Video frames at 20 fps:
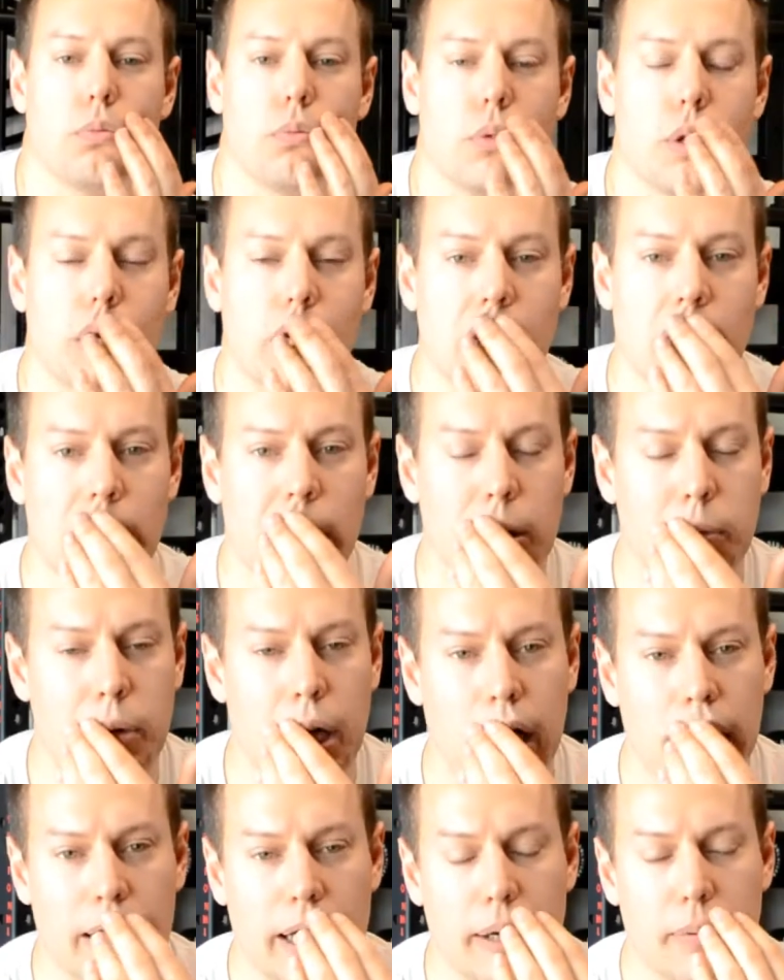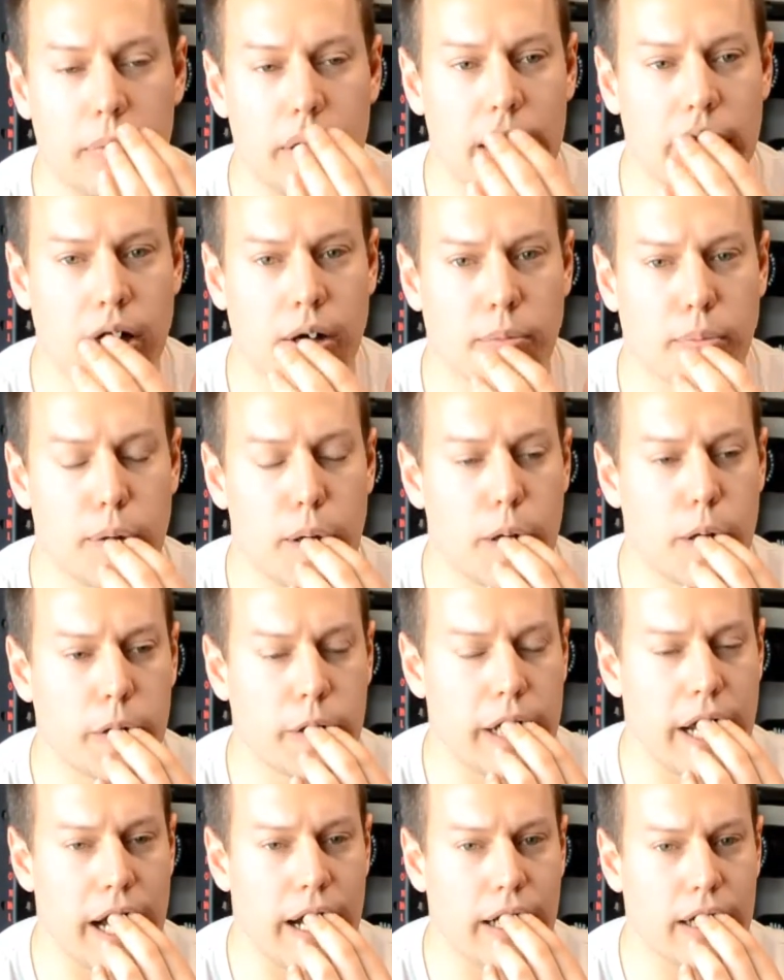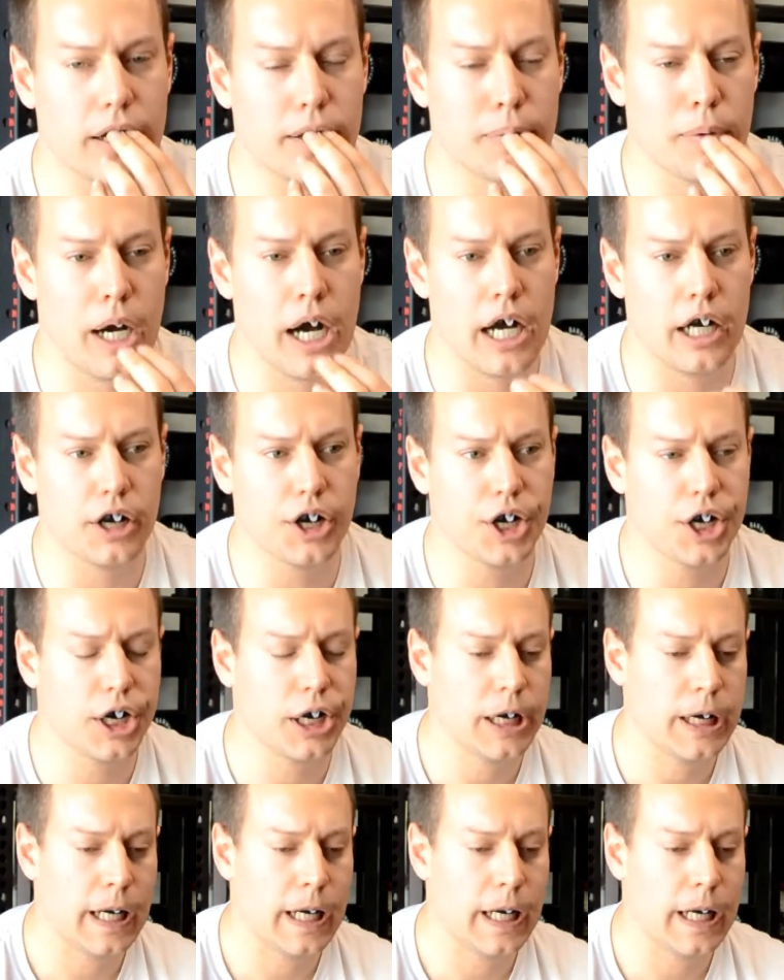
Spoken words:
You can see my lip doesn't bulge out as much.